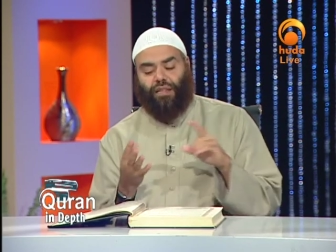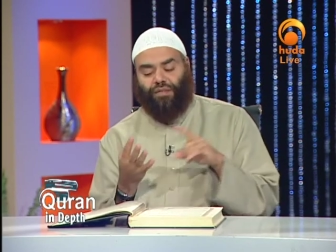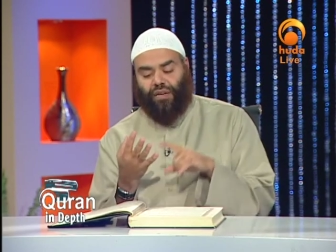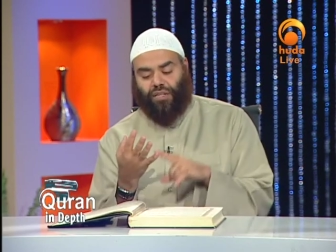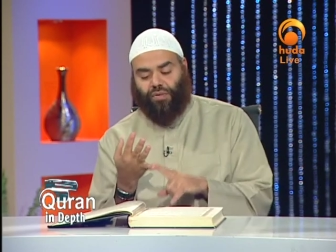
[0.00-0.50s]
that
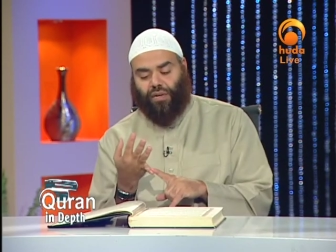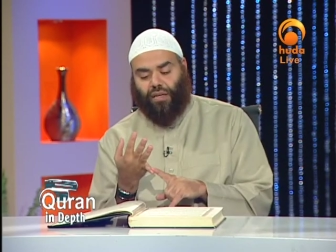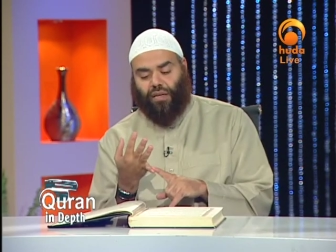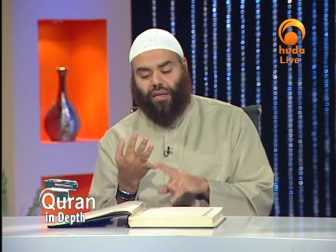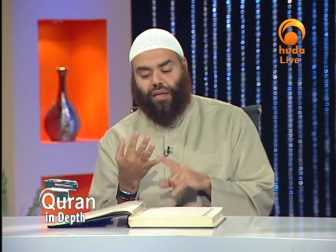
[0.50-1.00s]

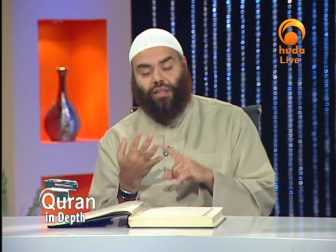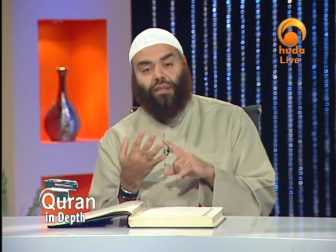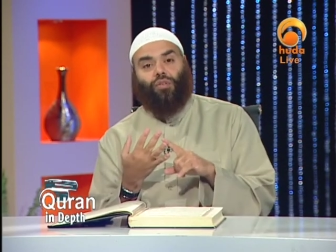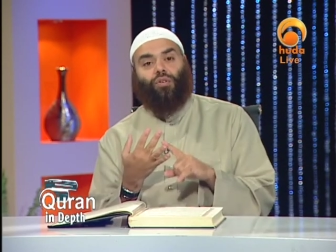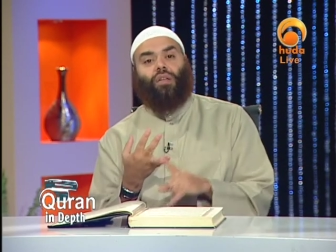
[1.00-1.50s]
victory,
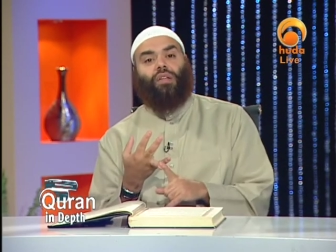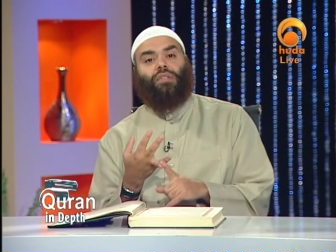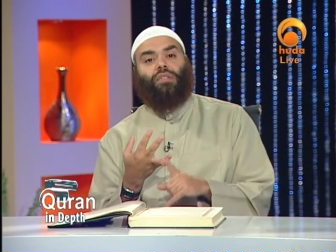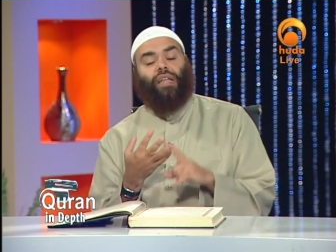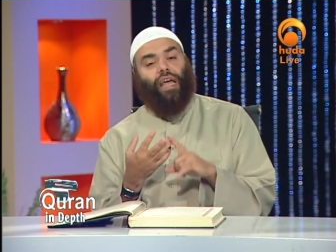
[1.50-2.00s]
that
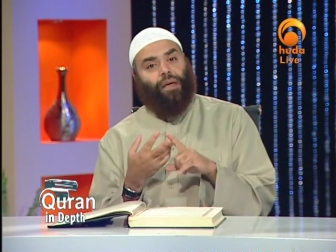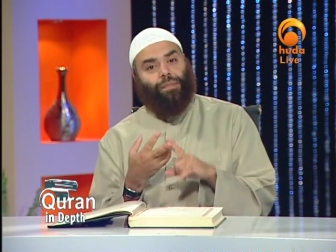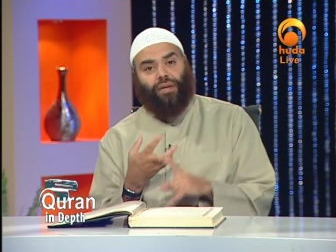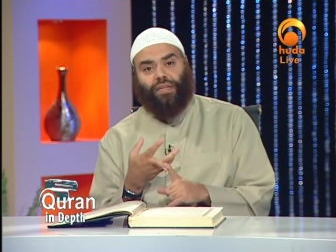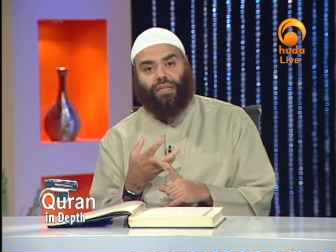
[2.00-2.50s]
goodness, that
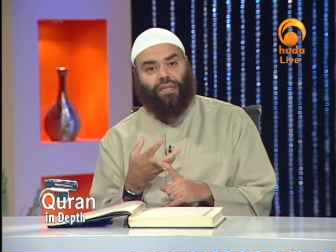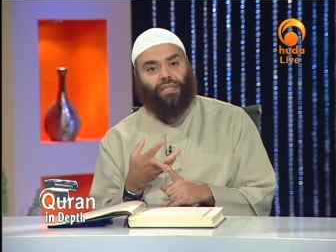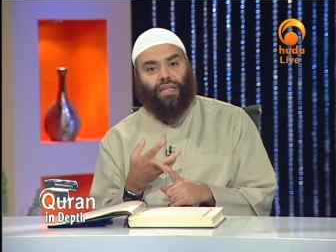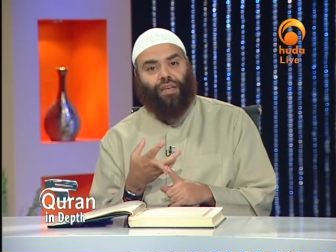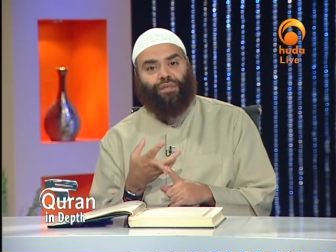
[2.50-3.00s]
happiness in
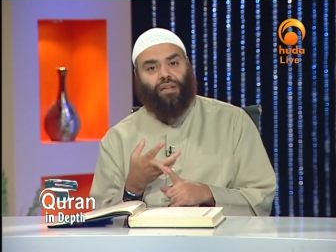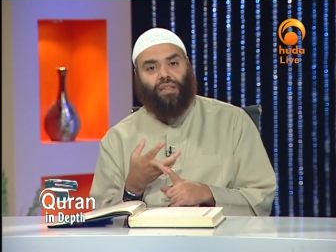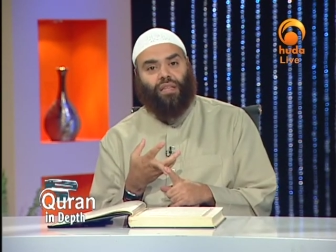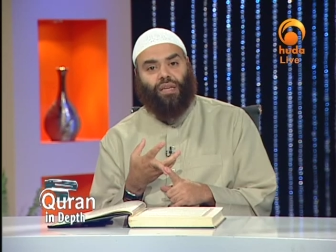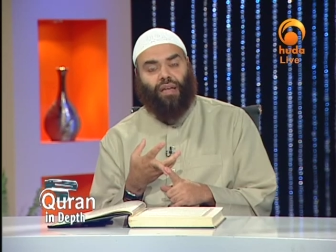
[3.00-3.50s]
this life and
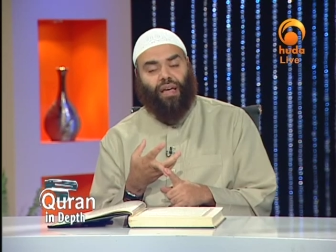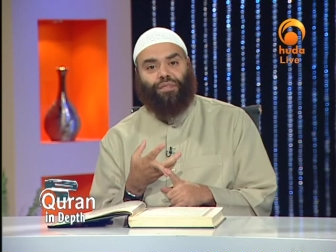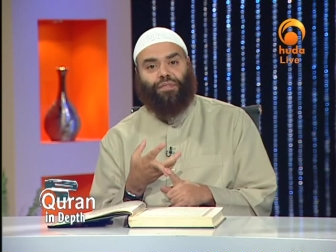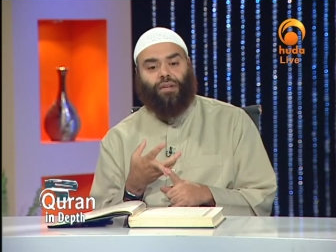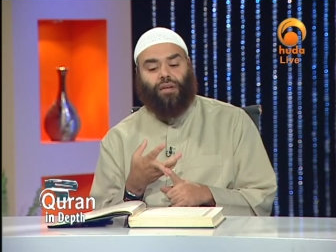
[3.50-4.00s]
in the
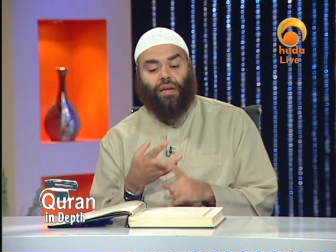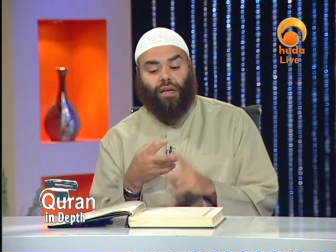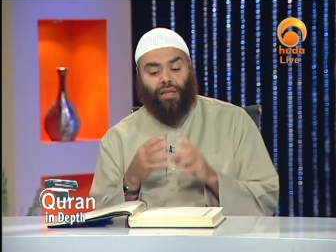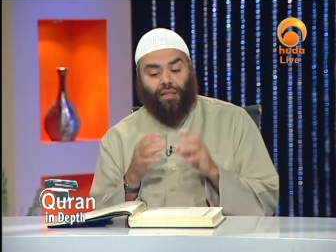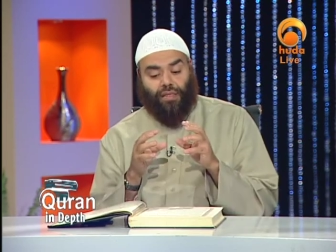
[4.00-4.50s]
hereafter,
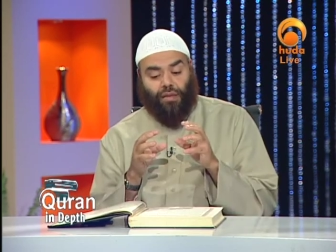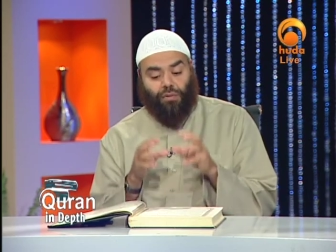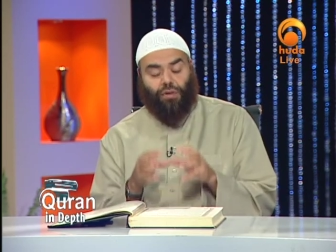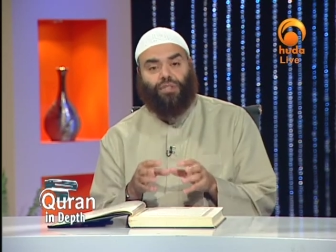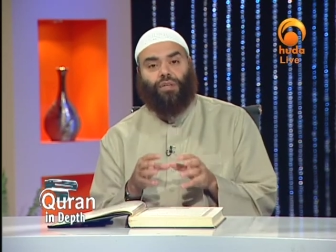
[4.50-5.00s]
that the
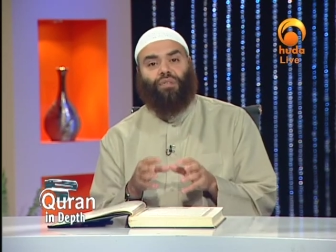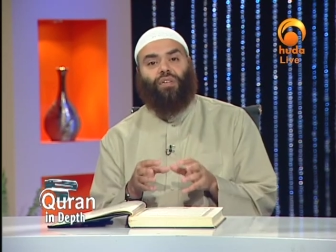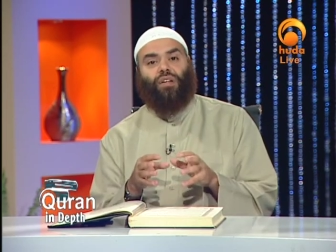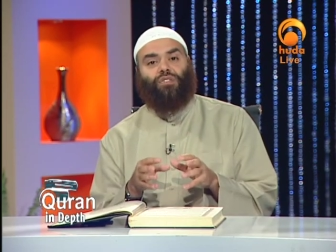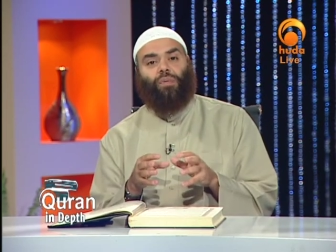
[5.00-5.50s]
mercy of
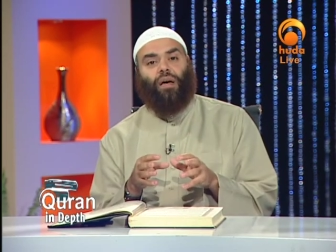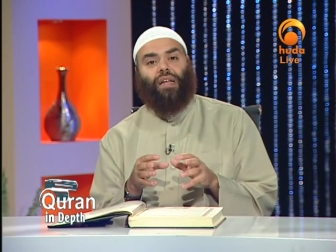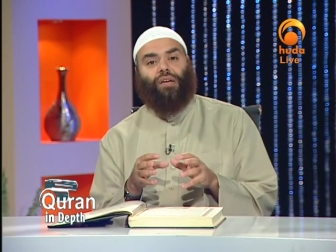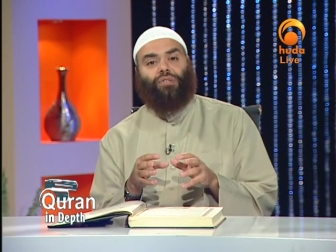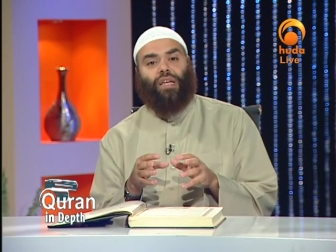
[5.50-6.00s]
Allah
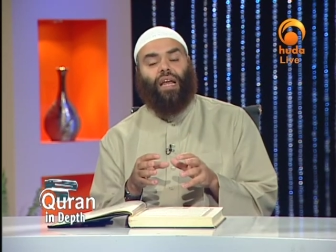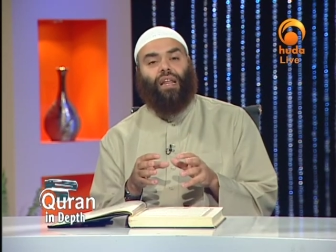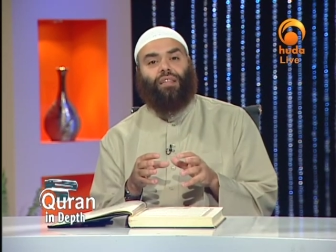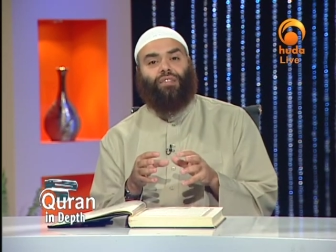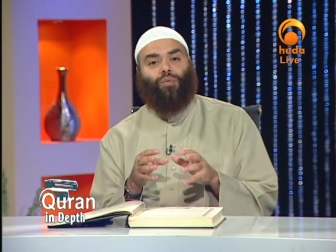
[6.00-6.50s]
subhanahu wa
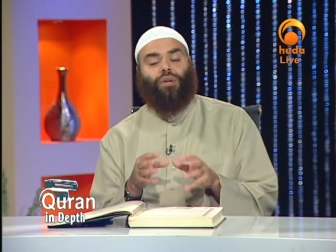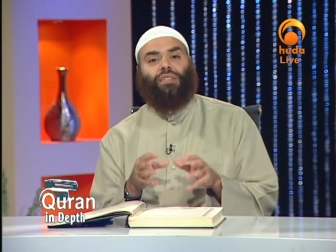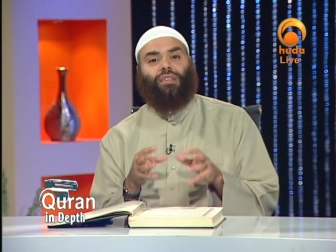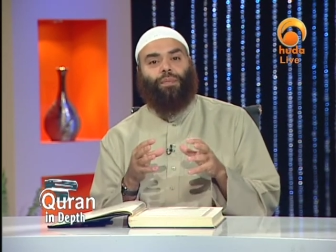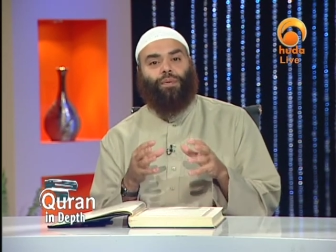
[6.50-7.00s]
ta'ala, that
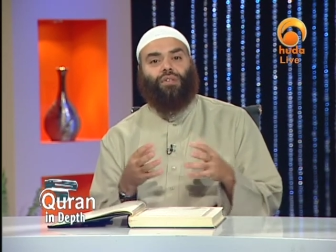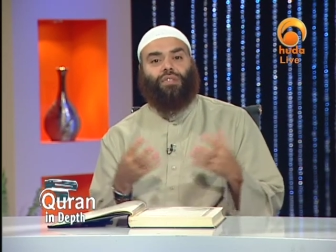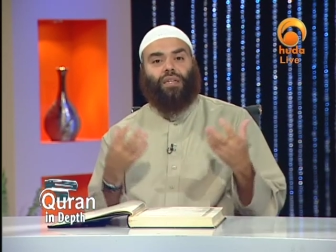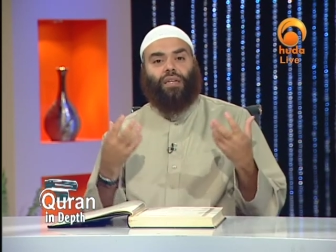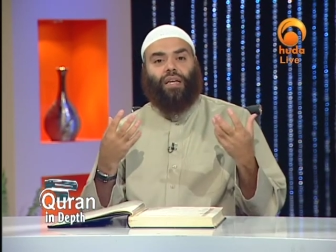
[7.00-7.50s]
once a
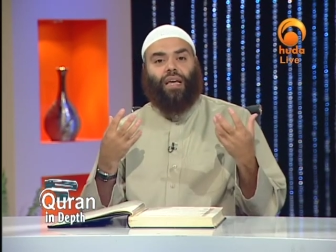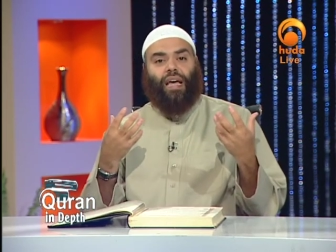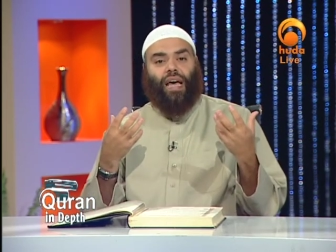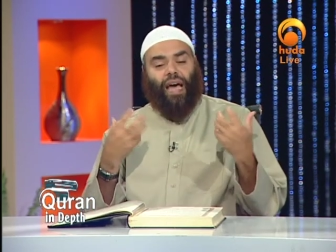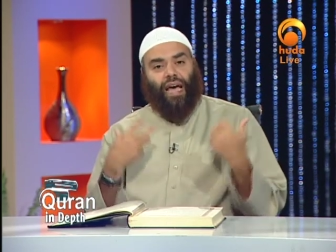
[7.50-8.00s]
person
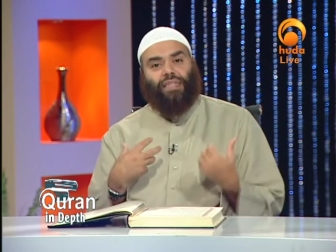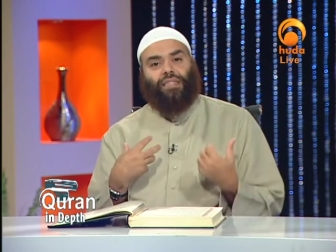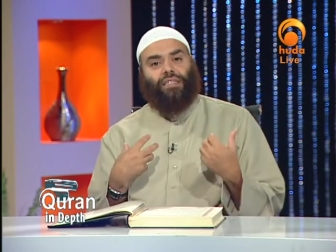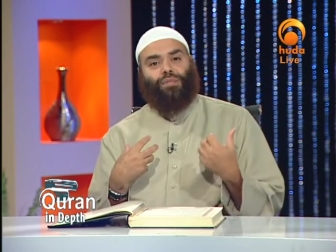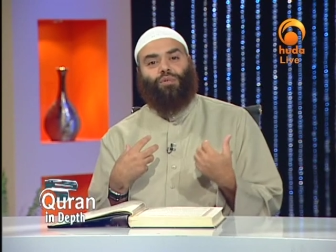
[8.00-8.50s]

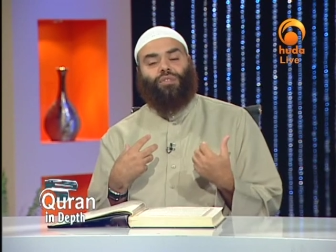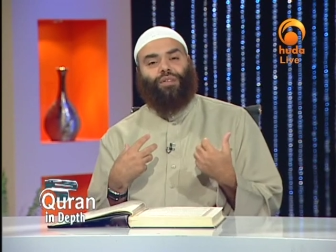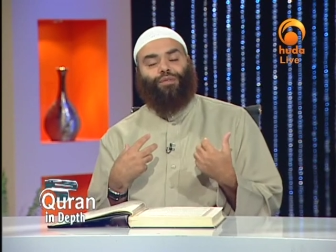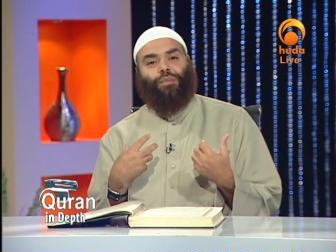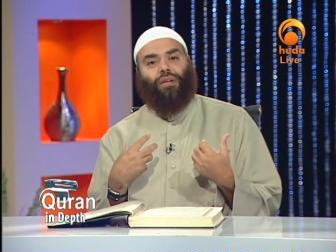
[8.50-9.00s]
has this
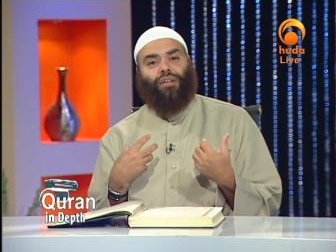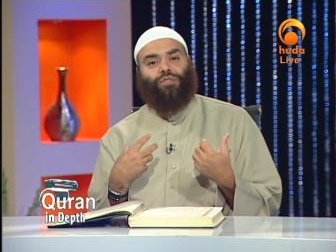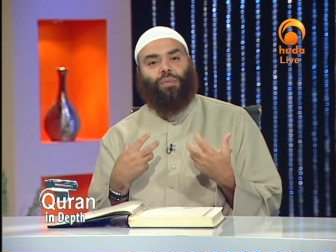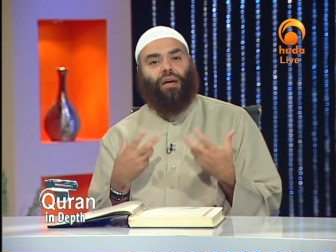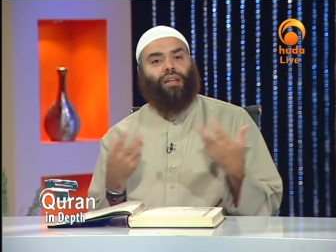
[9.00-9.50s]
mercy from Allah
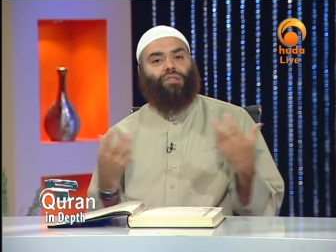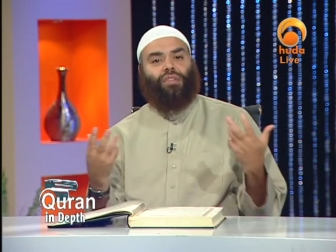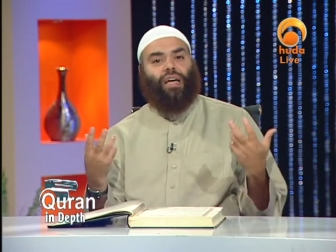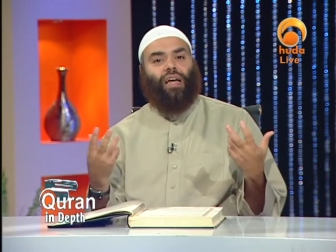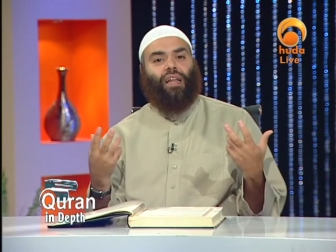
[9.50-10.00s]
subhanahu wa
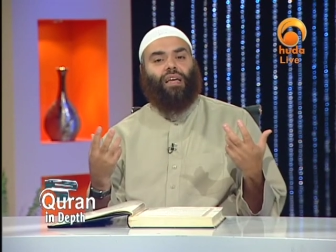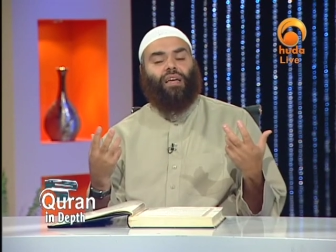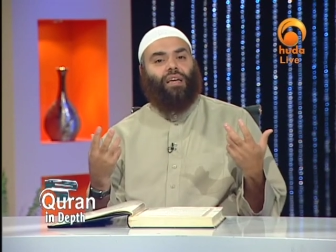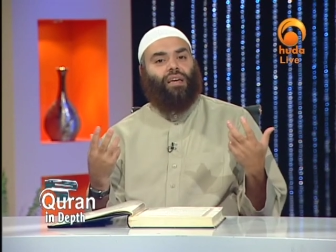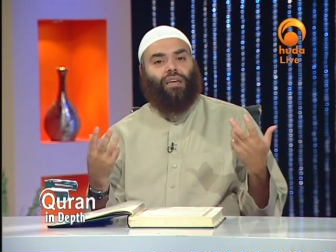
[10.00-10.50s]
ta'ala,
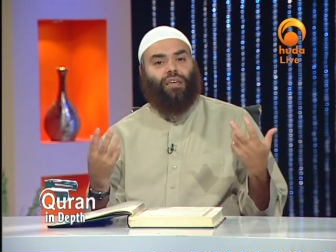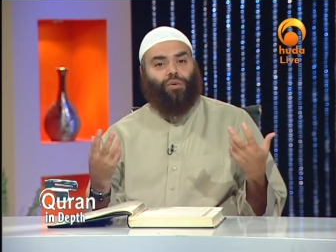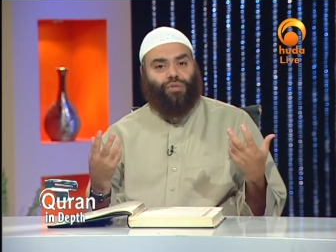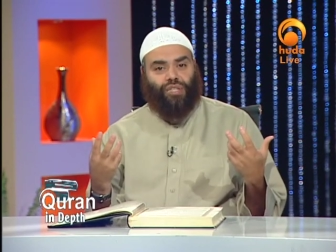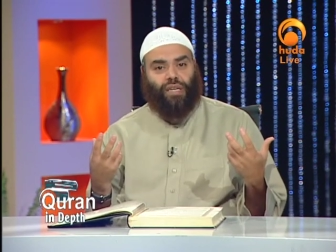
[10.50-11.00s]
he
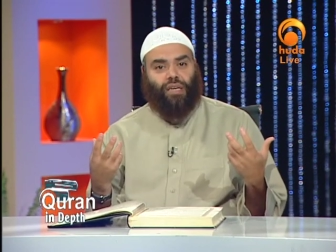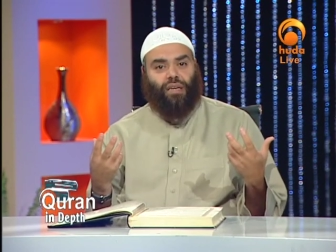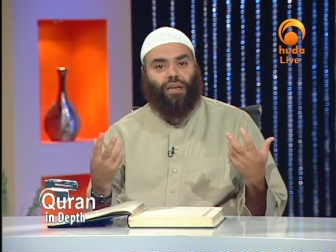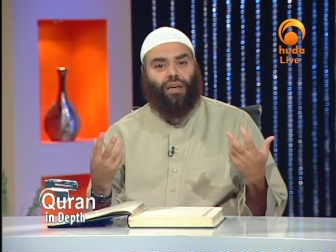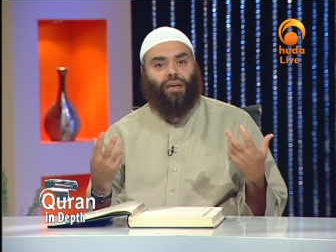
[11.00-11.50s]
or
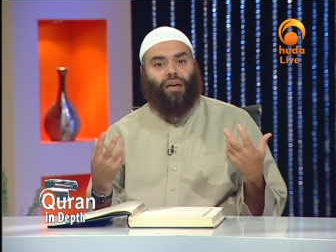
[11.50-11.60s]
she